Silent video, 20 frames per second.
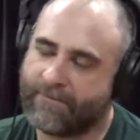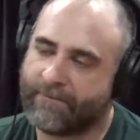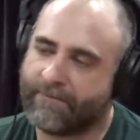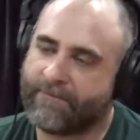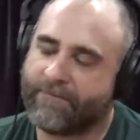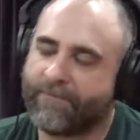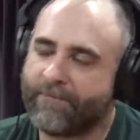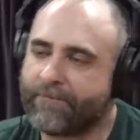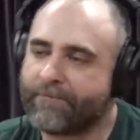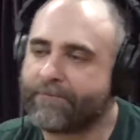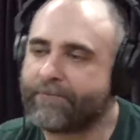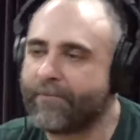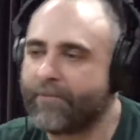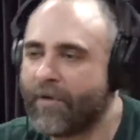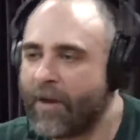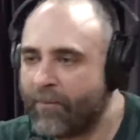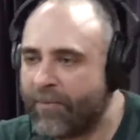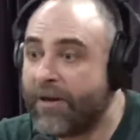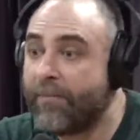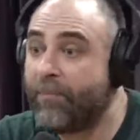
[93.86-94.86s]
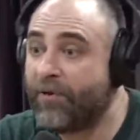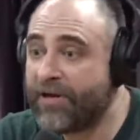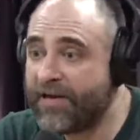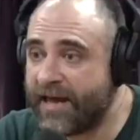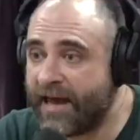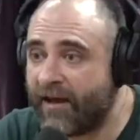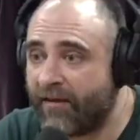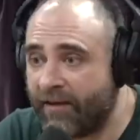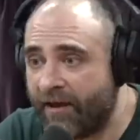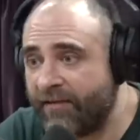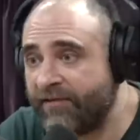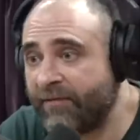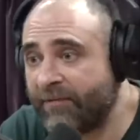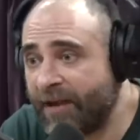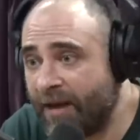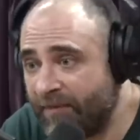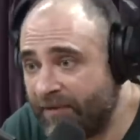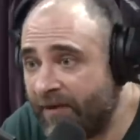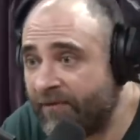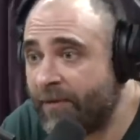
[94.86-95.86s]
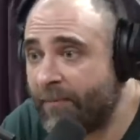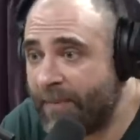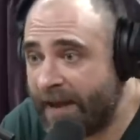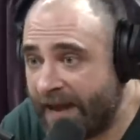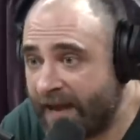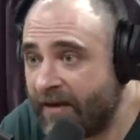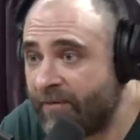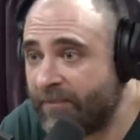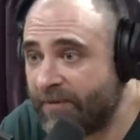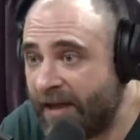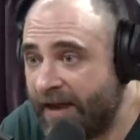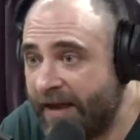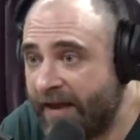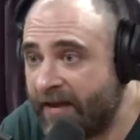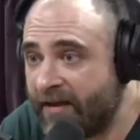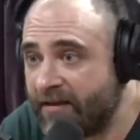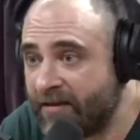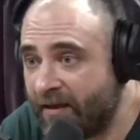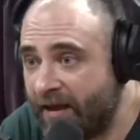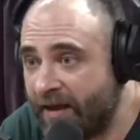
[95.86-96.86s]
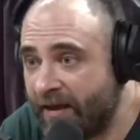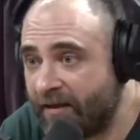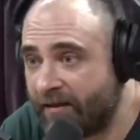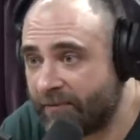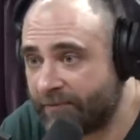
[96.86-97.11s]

Um, and people yell. Sometimes they'll have a band playing and like,